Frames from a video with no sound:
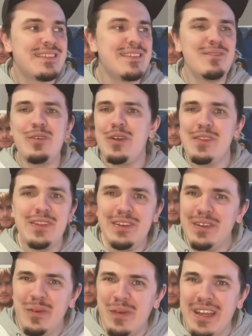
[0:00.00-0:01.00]
what are they
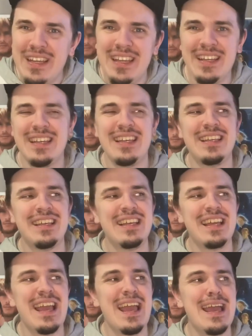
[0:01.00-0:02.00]
doing?
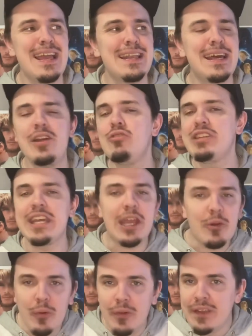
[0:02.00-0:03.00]
And I know J.K.
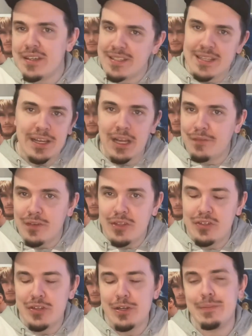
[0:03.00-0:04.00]
Rowling signed off on the
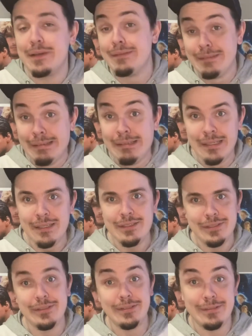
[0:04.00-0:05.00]
show, but
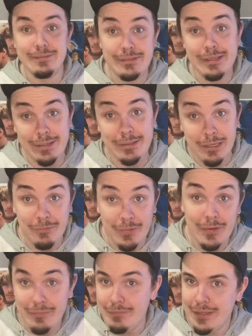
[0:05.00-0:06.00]
she also signed off
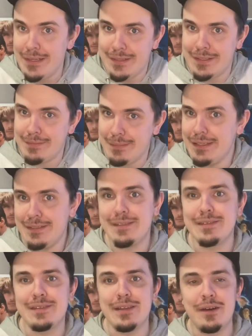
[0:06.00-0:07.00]
on Fantastic Beasts
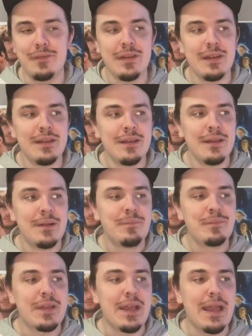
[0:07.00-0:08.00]
and stuff.
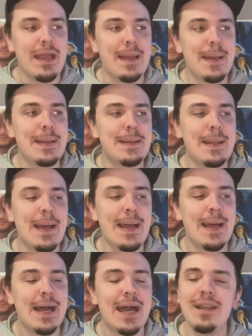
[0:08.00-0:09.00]
And
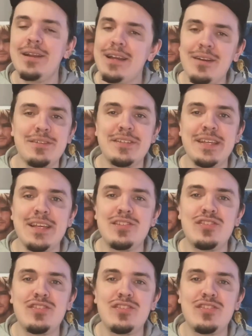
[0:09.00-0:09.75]
I don't know, it's